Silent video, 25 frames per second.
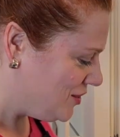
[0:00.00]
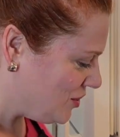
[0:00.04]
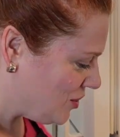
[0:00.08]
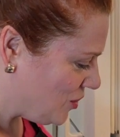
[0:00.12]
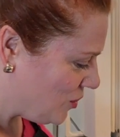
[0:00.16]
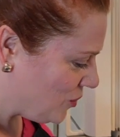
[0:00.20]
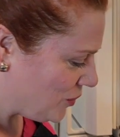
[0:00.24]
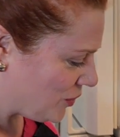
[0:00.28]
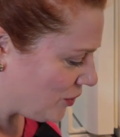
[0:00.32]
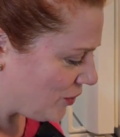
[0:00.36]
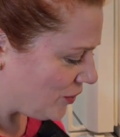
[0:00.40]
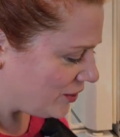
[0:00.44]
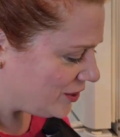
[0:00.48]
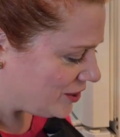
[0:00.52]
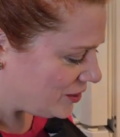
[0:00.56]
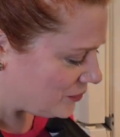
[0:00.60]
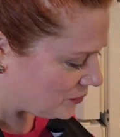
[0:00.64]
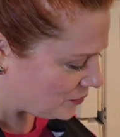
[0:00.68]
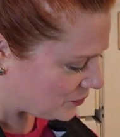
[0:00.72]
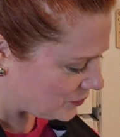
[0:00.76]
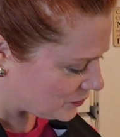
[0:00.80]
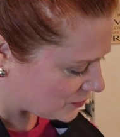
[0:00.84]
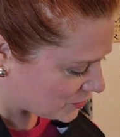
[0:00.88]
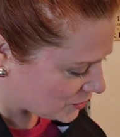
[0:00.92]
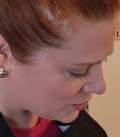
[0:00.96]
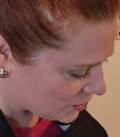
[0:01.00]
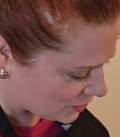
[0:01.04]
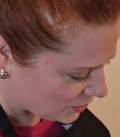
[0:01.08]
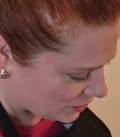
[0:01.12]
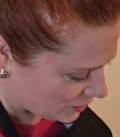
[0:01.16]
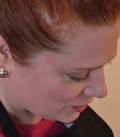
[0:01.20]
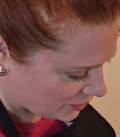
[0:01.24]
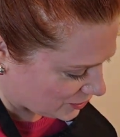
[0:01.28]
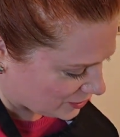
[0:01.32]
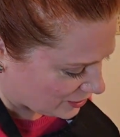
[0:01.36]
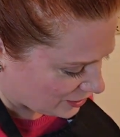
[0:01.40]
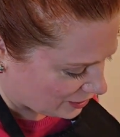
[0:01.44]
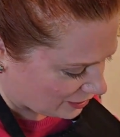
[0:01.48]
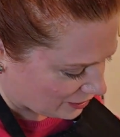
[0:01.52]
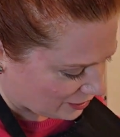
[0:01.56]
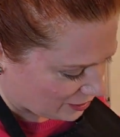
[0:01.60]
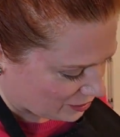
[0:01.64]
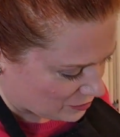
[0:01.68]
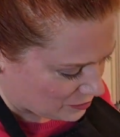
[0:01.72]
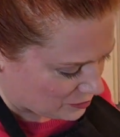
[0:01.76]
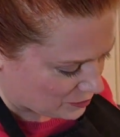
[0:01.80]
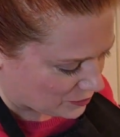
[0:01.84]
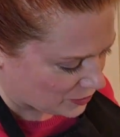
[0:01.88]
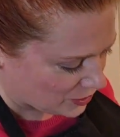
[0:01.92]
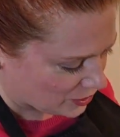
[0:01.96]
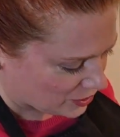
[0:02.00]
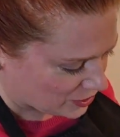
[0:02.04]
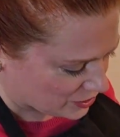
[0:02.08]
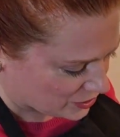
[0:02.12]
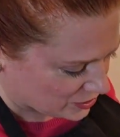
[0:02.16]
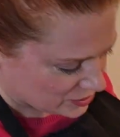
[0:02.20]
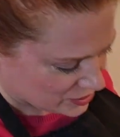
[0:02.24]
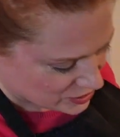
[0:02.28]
So we're going to turn our burner